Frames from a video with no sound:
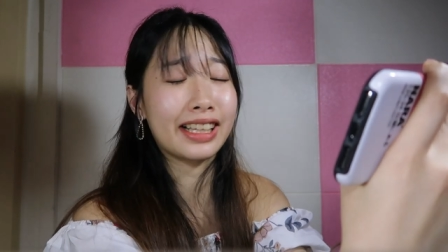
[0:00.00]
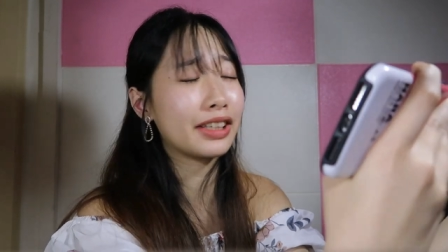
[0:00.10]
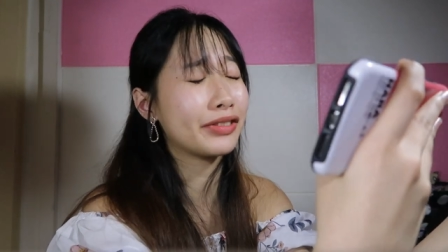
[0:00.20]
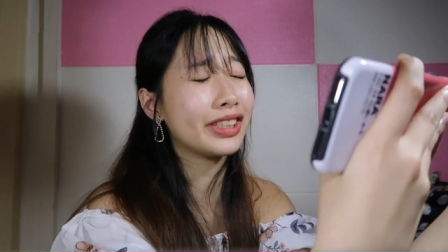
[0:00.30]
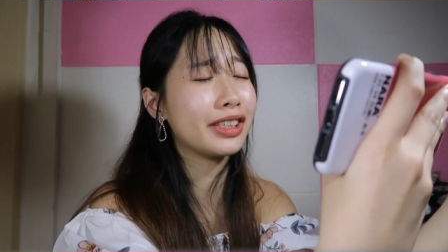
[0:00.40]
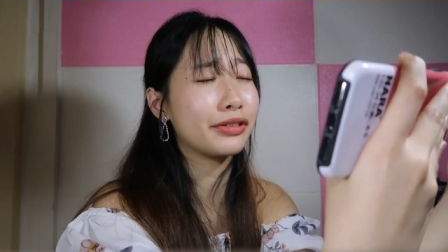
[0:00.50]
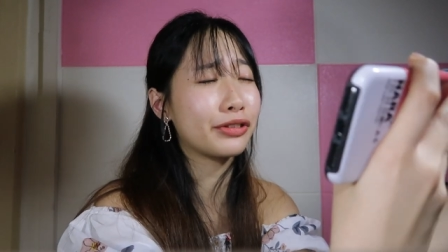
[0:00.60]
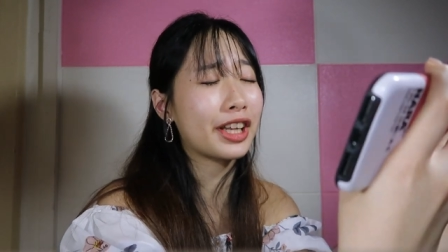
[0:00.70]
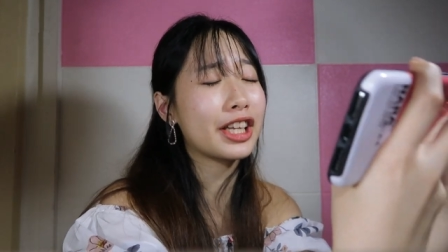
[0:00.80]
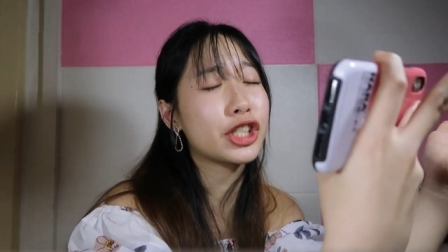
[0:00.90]
Like even a
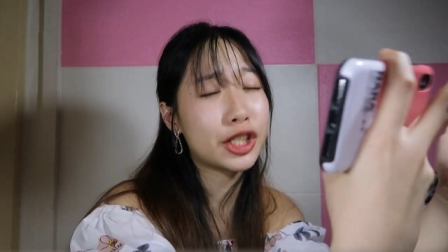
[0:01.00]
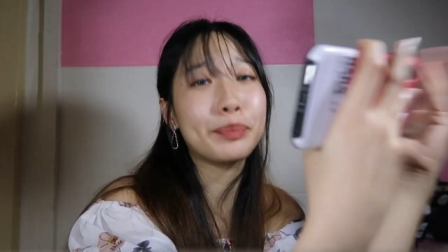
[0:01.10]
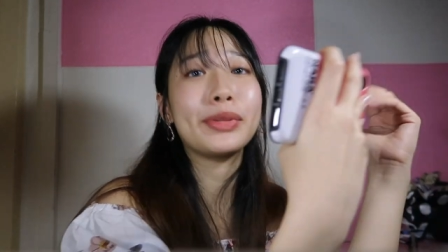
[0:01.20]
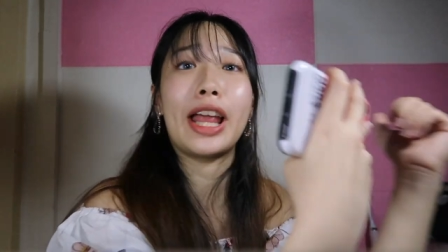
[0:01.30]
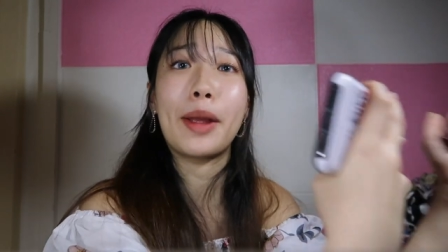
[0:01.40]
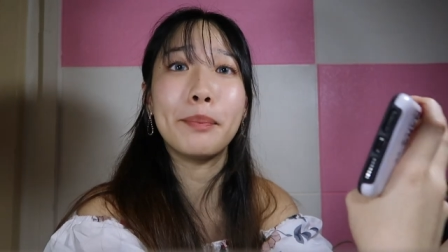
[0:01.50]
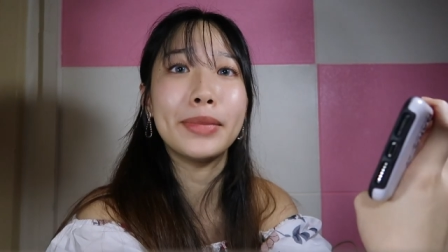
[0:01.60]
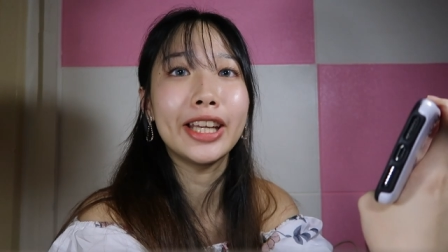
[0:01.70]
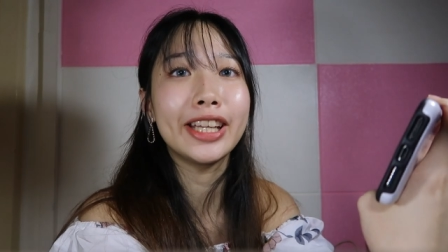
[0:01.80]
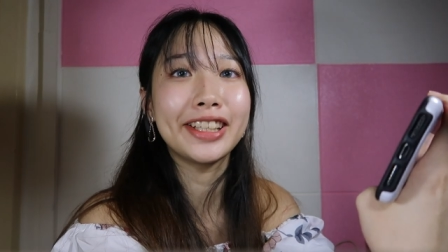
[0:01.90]
freaking sheep lamb,
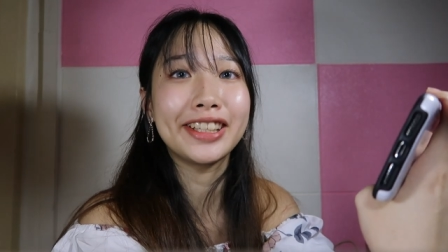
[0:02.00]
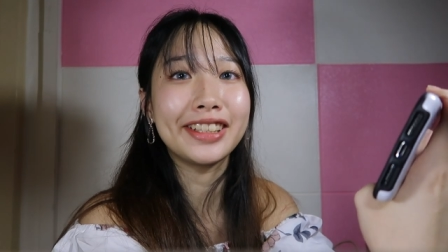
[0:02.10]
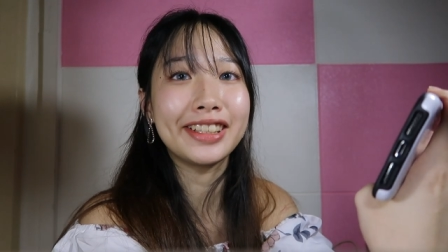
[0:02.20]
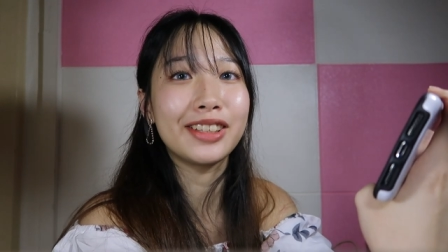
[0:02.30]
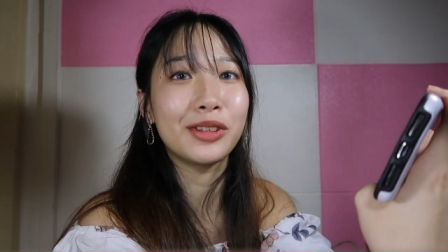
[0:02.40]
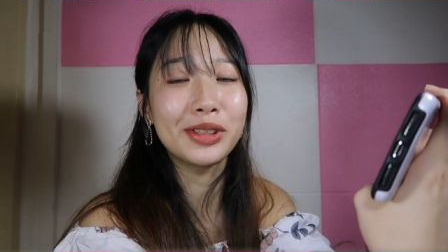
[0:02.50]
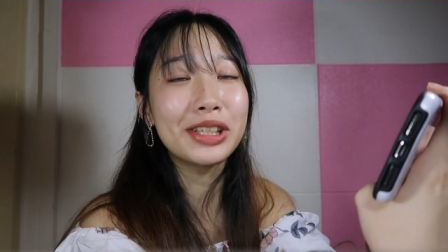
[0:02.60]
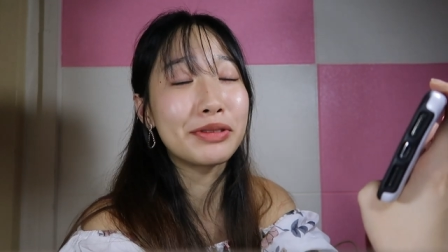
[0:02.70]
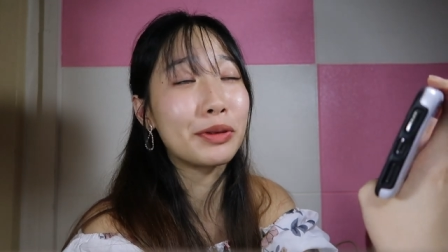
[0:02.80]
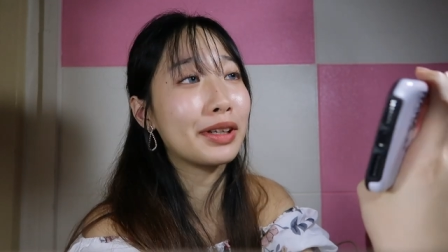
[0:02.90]
he
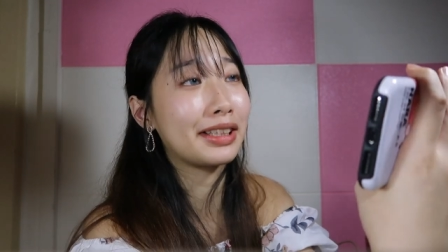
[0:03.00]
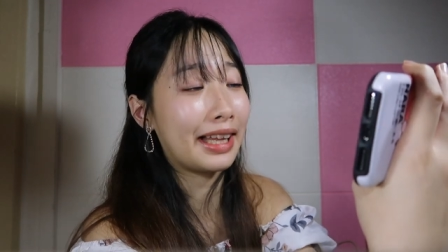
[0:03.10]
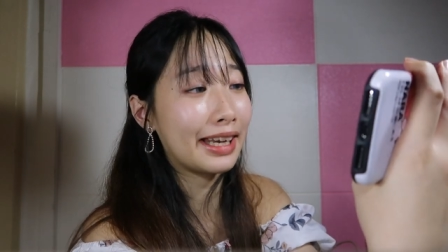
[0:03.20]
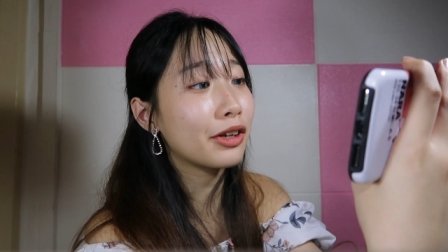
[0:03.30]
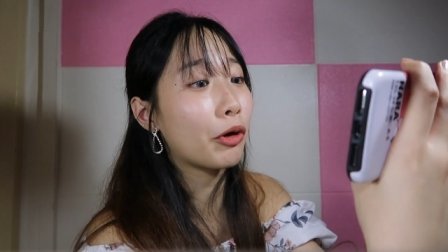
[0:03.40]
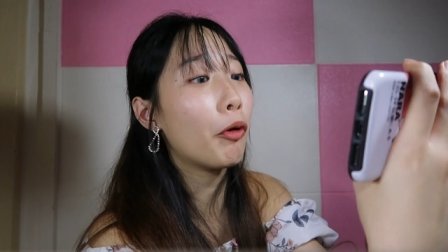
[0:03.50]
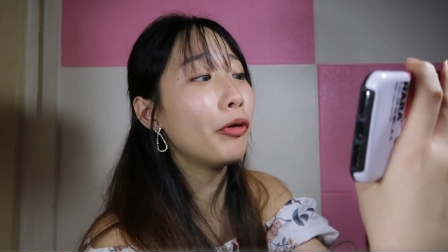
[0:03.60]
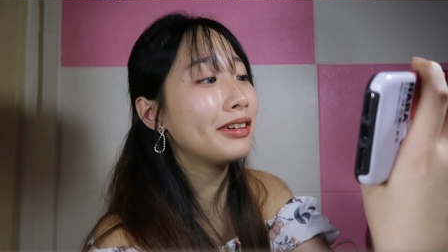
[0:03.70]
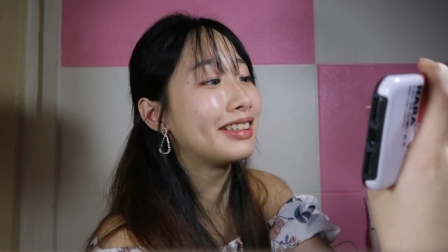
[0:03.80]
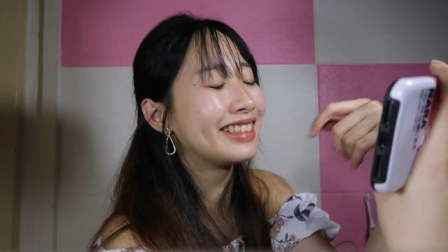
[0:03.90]
don't even want to let it go.